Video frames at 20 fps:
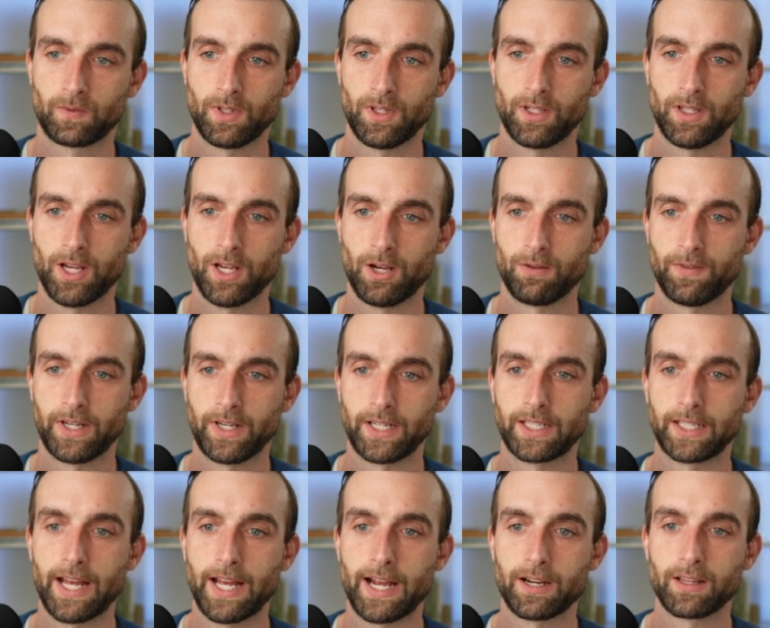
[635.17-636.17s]
And now if I
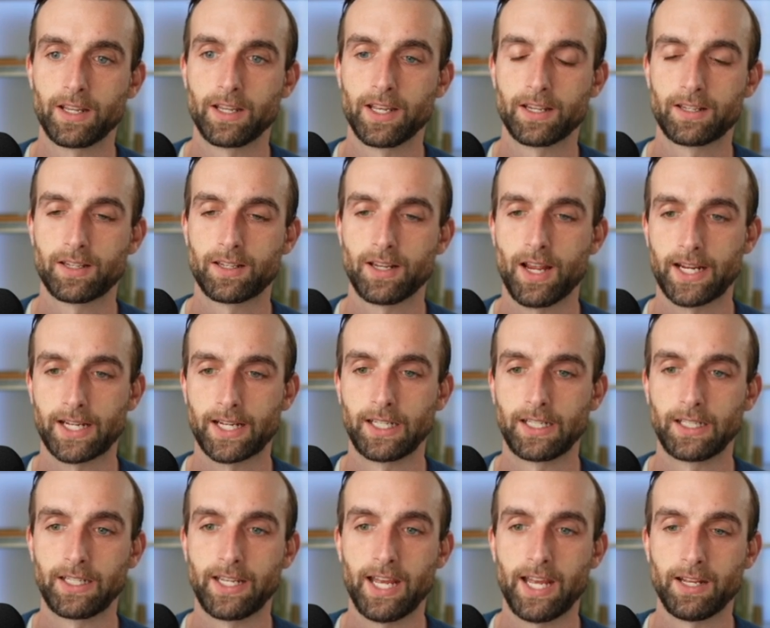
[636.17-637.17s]
get out of this, I
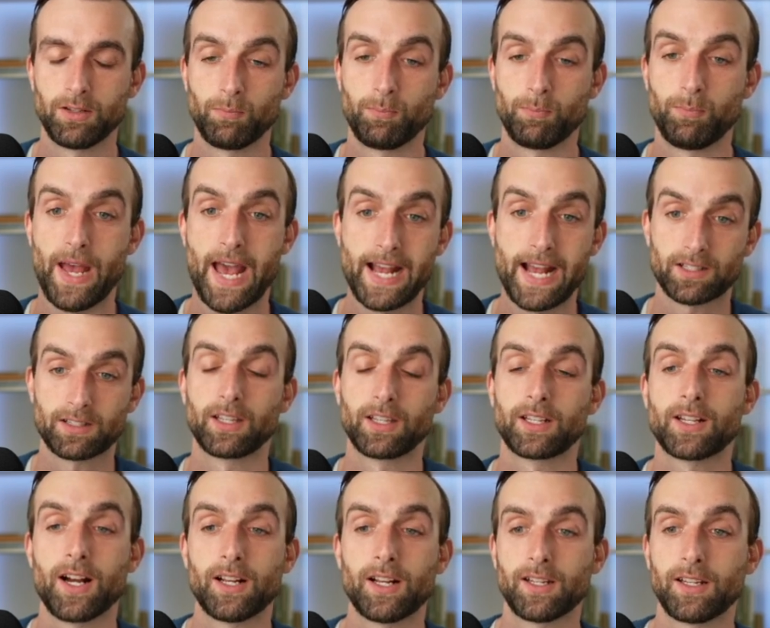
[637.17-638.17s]
can get back to the
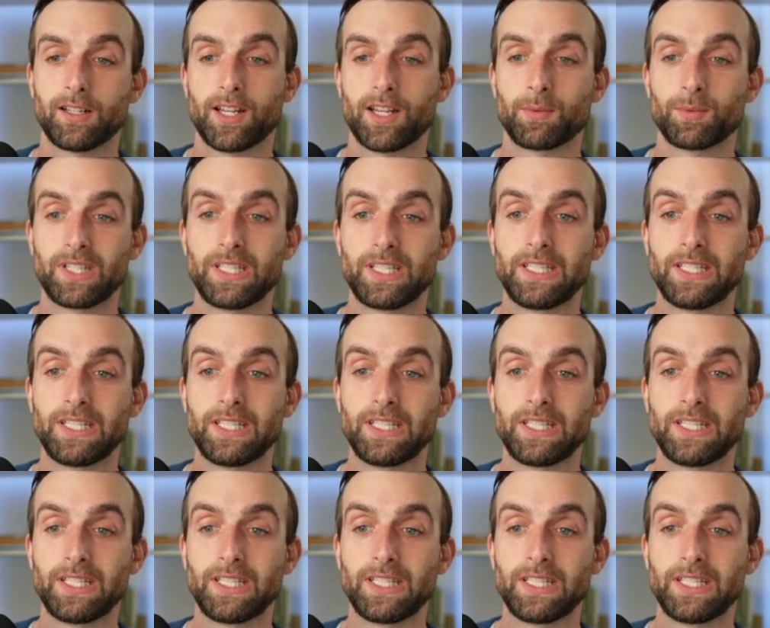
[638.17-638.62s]
content types